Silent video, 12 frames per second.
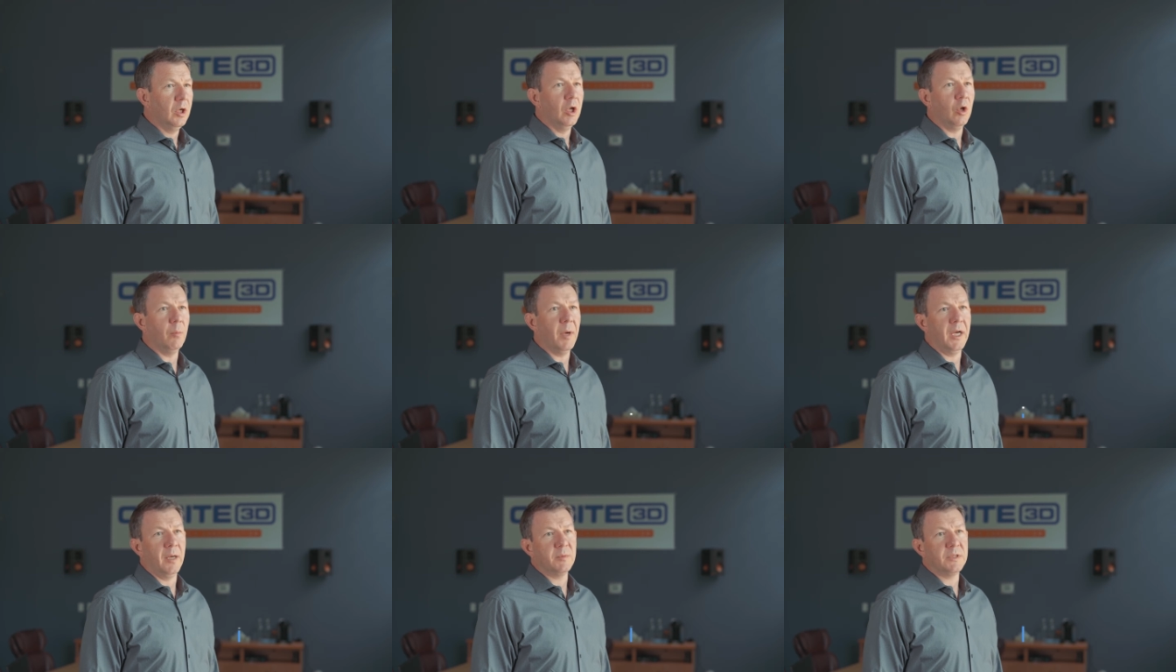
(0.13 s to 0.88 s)
Hello,
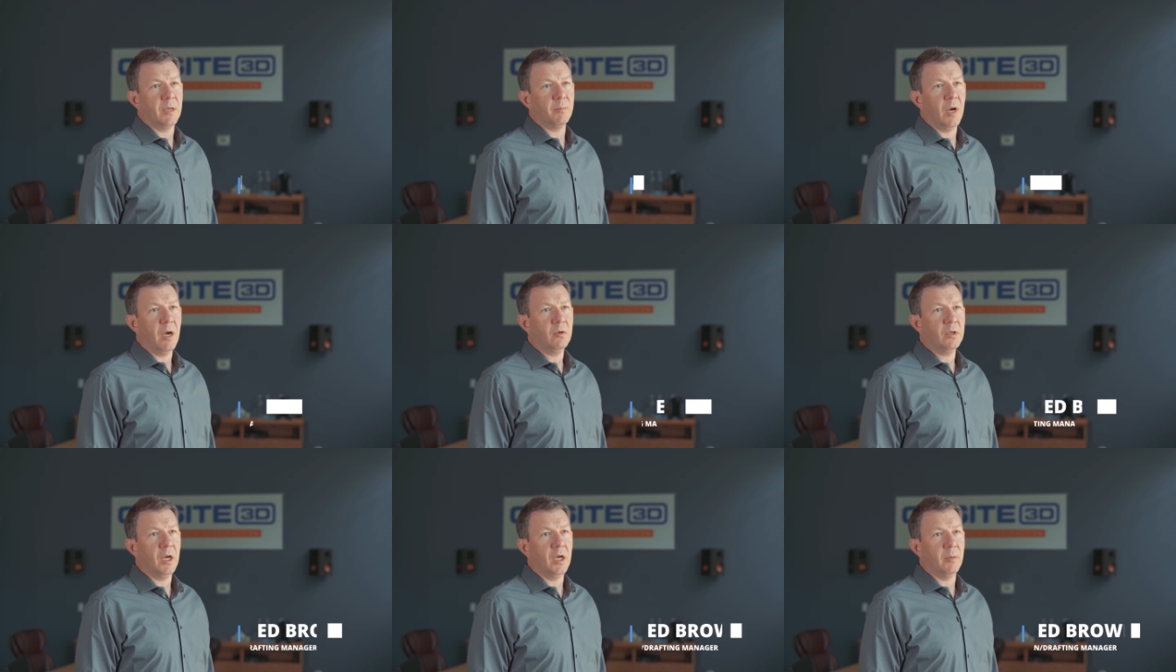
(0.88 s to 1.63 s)
my name is Ed
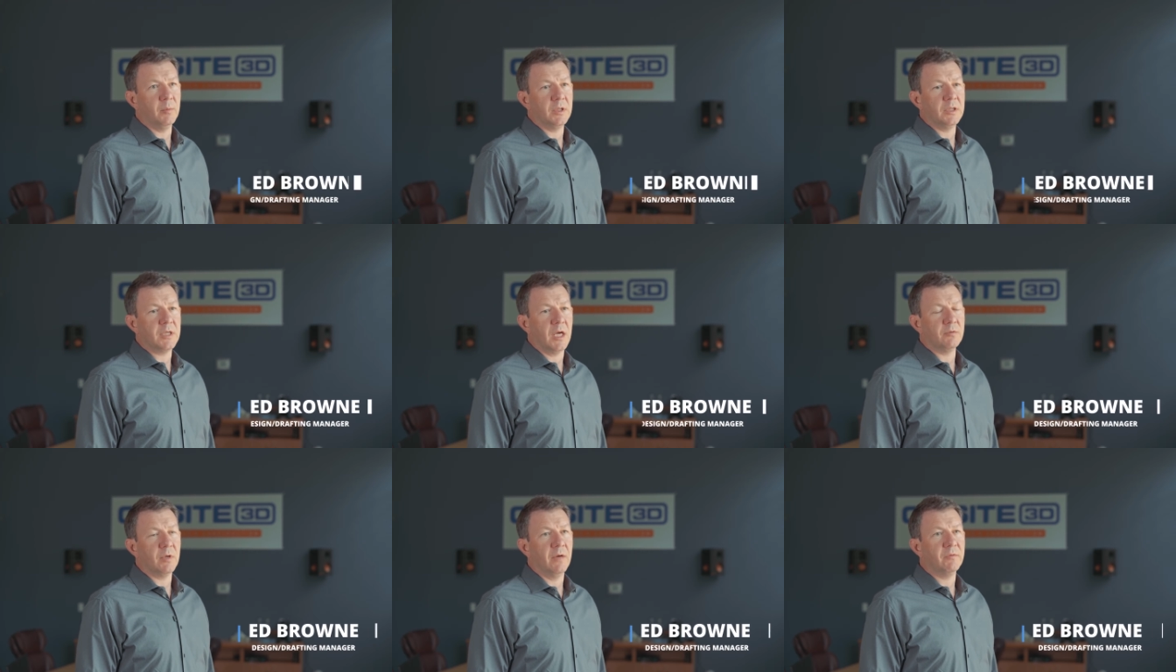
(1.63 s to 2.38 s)
Browne and I'm the
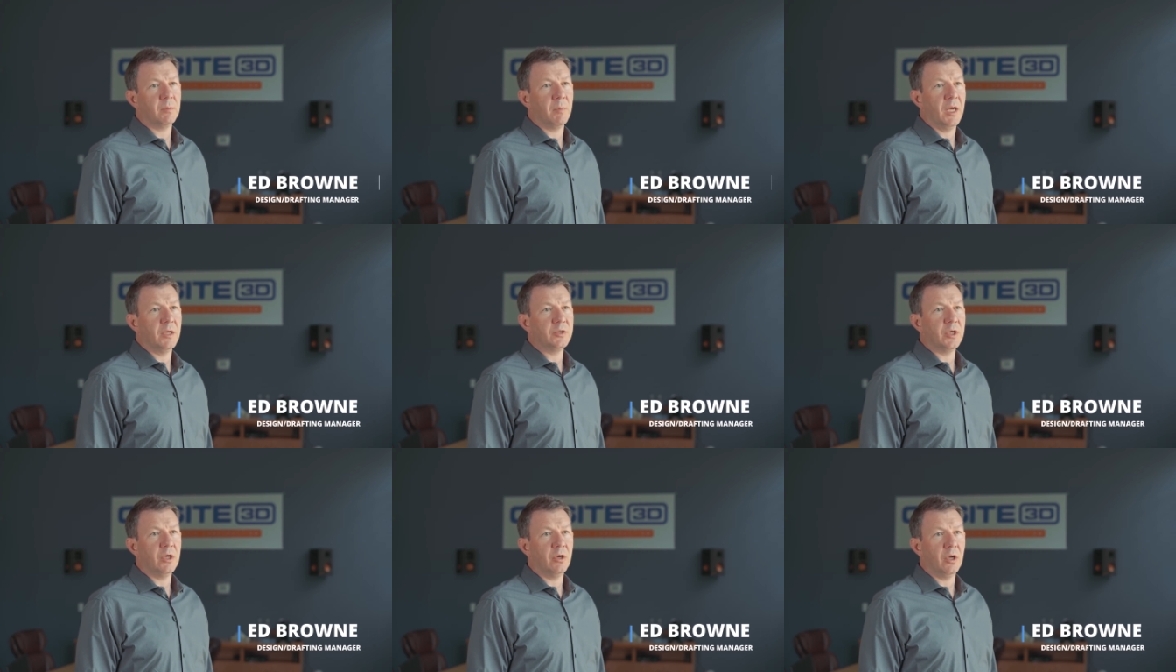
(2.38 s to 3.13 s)
Design Drafting
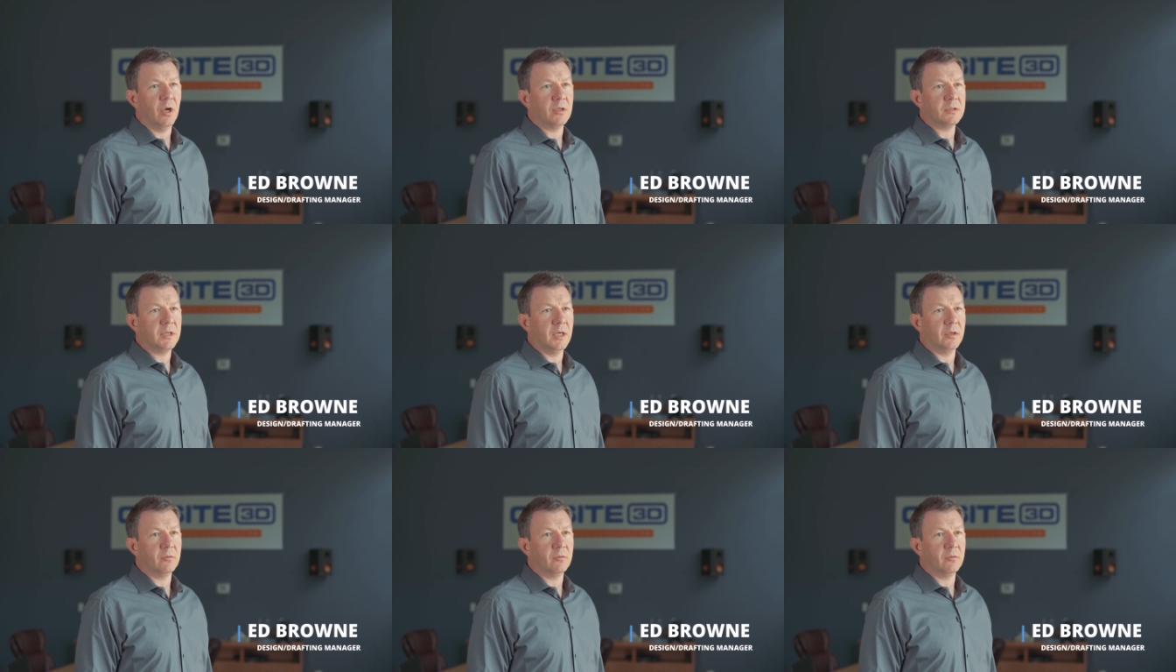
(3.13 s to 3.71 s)
Manager here at On-Site